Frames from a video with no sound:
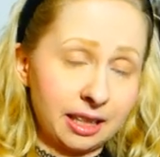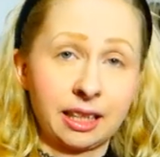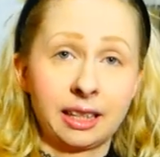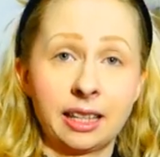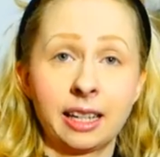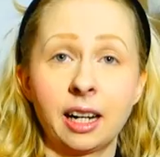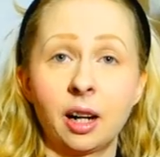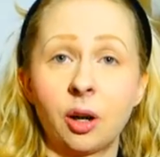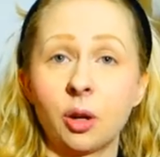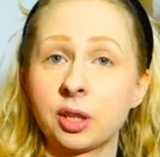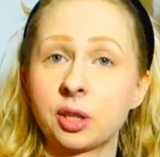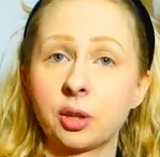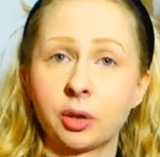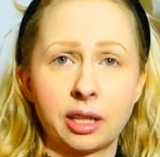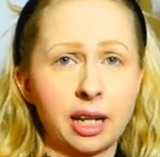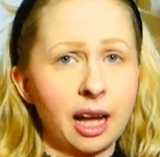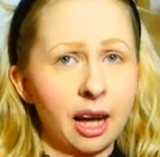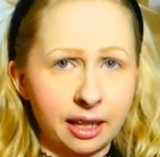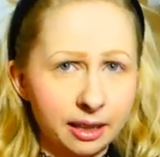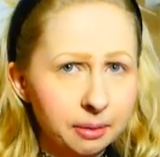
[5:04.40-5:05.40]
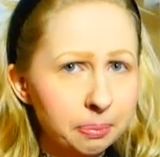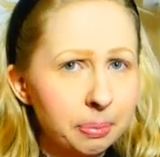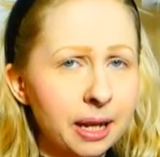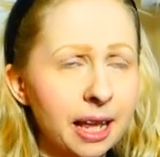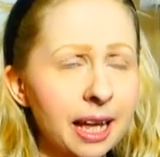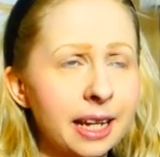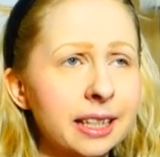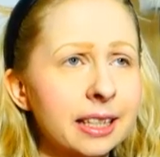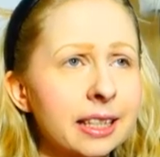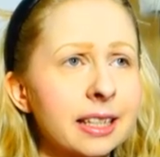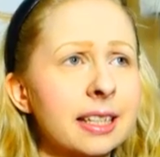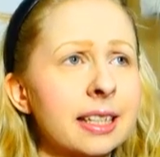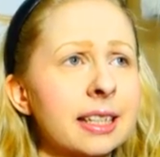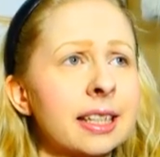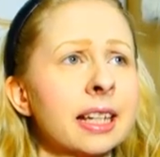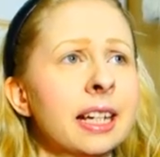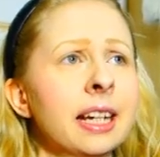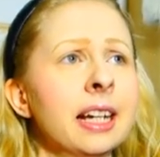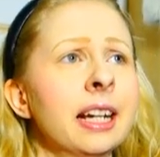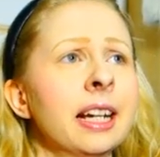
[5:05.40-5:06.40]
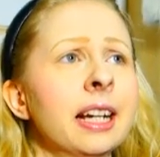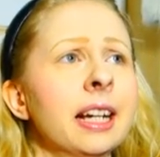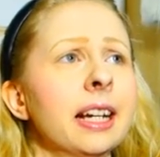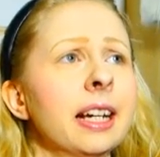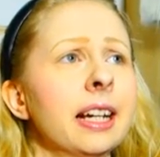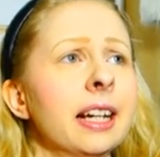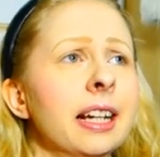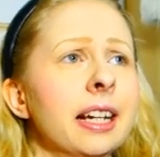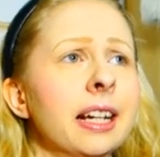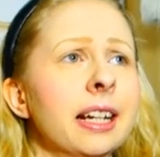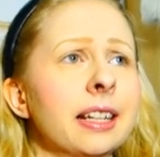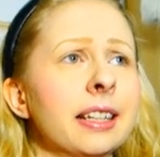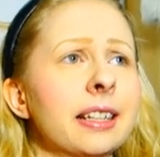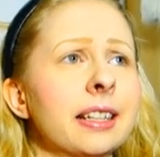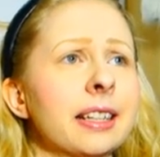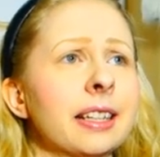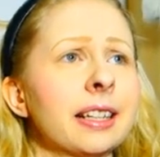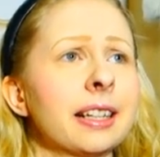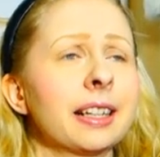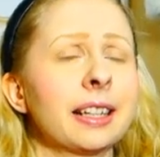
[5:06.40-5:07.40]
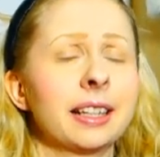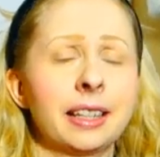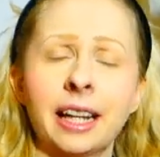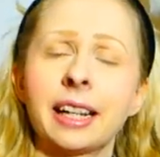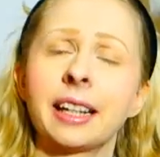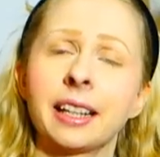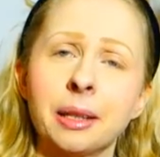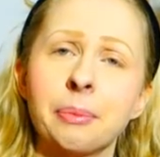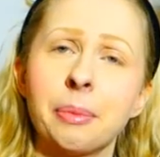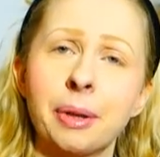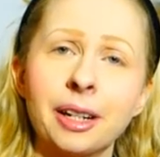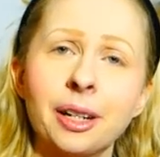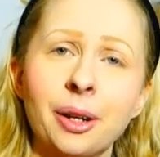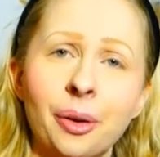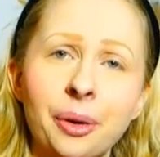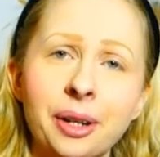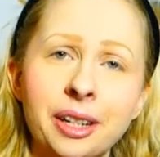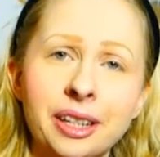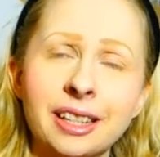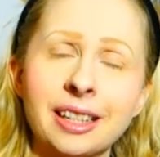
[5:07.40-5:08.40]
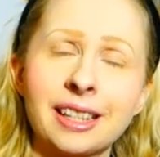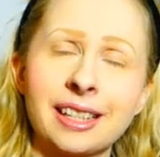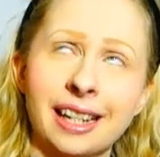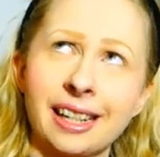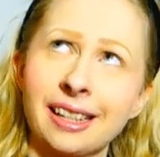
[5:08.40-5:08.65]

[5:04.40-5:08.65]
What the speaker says: that they are also on other planets, and like in the Mandalorian, in the